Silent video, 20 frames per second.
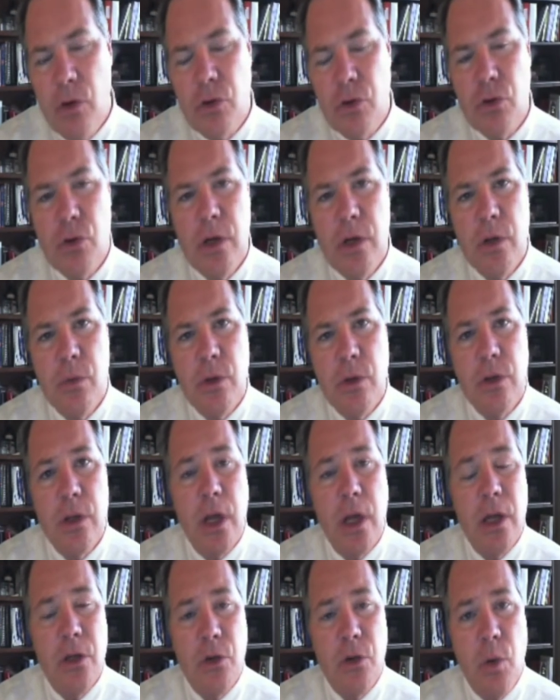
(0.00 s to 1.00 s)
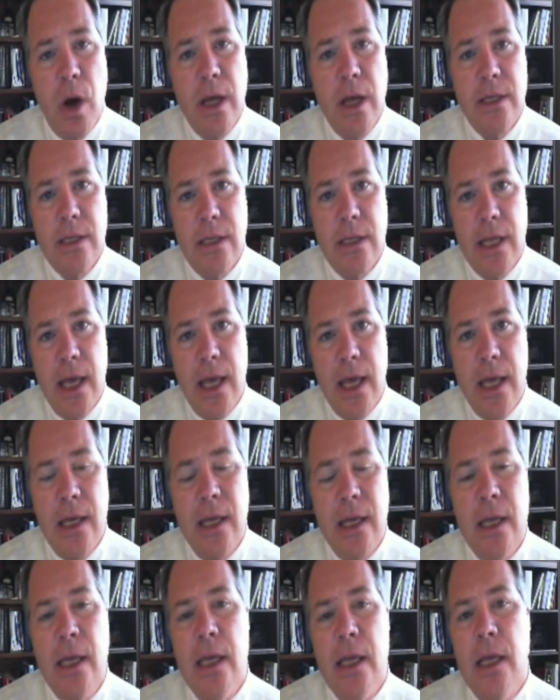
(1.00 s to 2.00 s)
those treated with uh, twice a
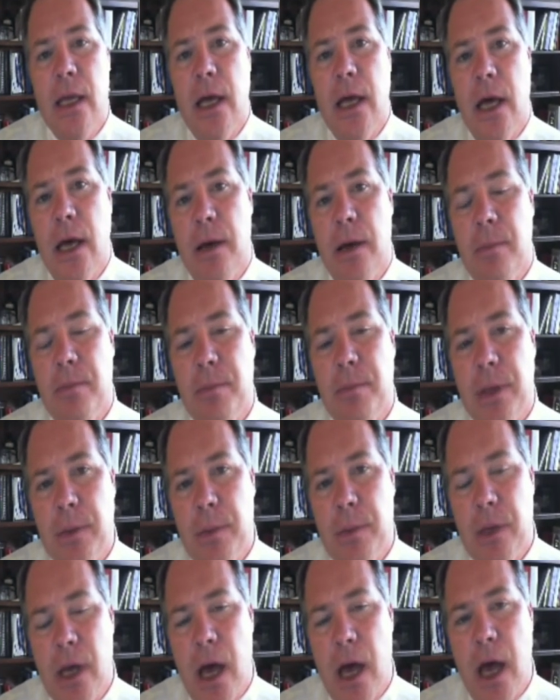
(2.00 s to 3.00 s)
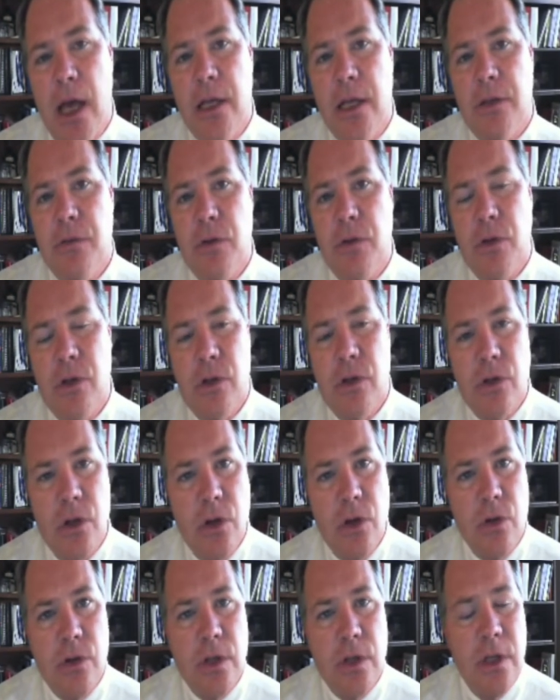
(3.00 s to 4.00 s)
day uh, PPIs
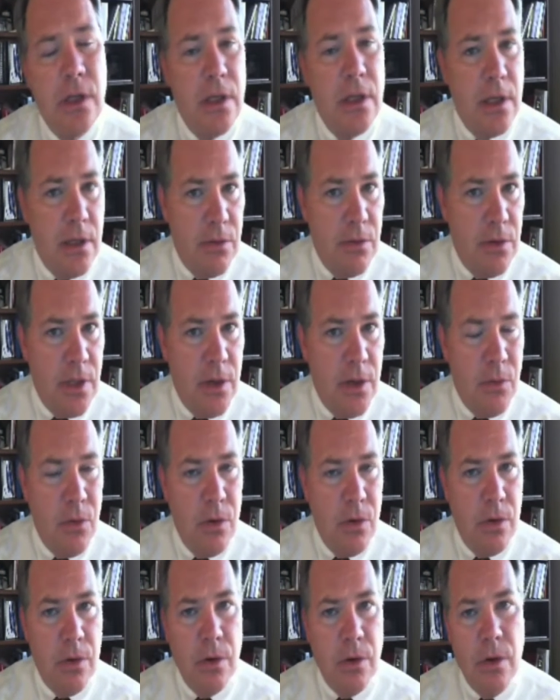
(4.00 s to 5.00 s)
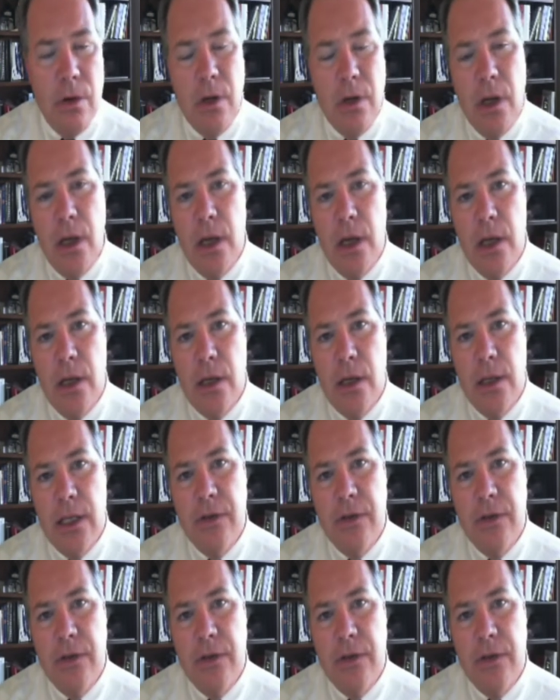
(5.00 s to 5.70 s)
versus those that, that, that were uh,